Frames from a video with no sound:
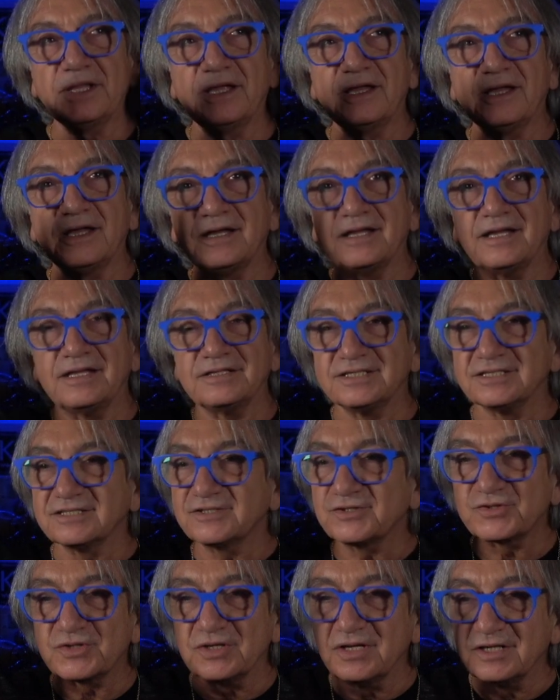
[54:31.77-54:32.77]
uh, it
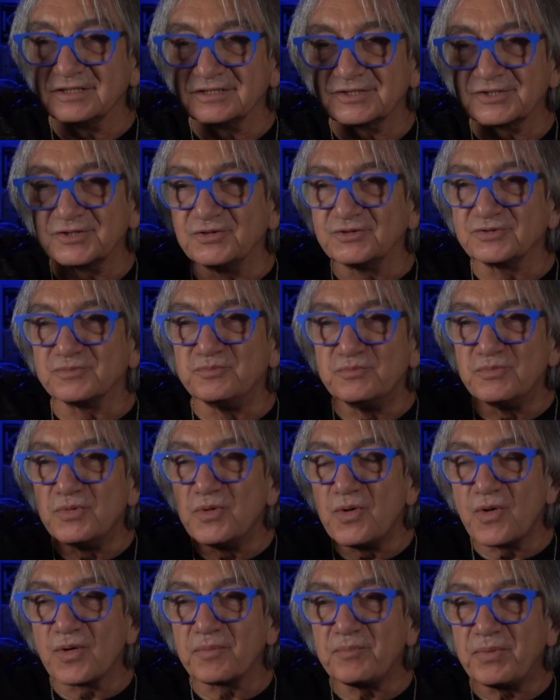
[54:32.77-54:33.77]
just uh, shows
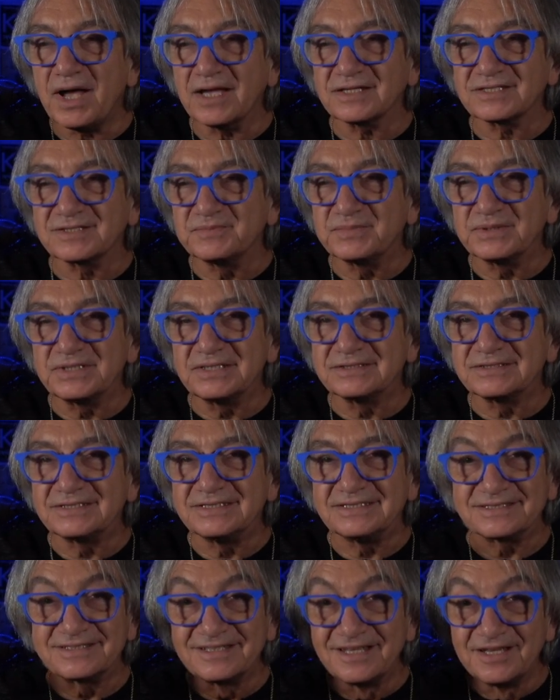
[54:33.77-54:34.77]
more
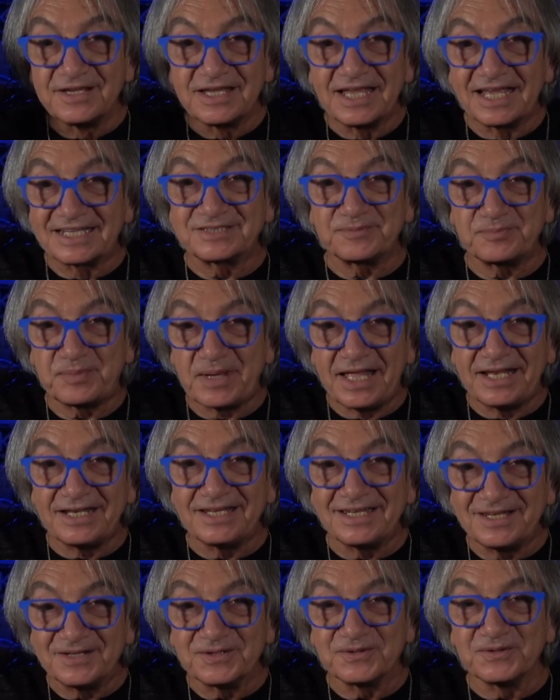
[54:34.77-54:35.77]
possibilities,
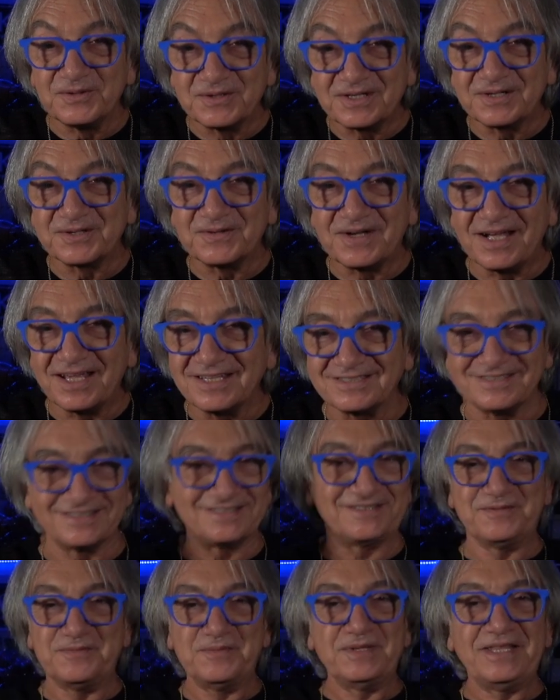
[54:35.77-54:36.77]
expanding your own
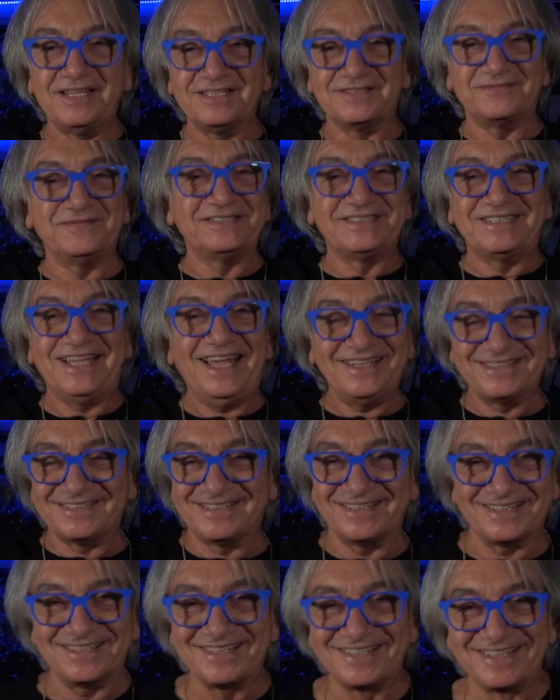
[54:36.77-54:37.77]
horizons. To me, that's
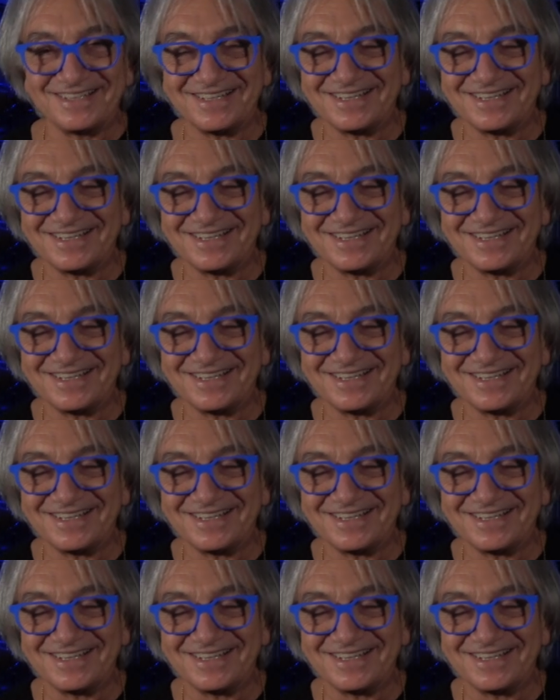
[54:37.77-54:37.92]
fantastic